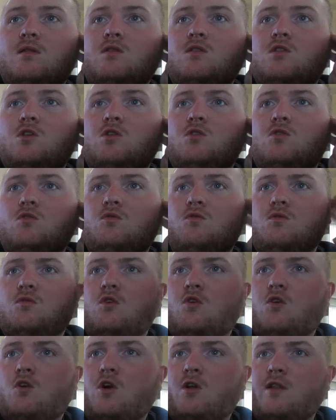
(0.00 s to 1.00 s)
to
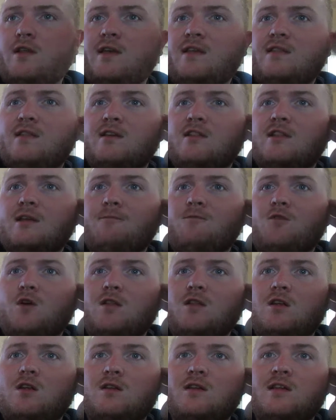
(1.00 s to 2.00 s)
Orleans, except for
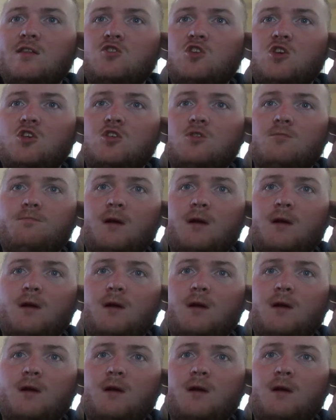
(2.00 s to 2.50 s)
a little congestion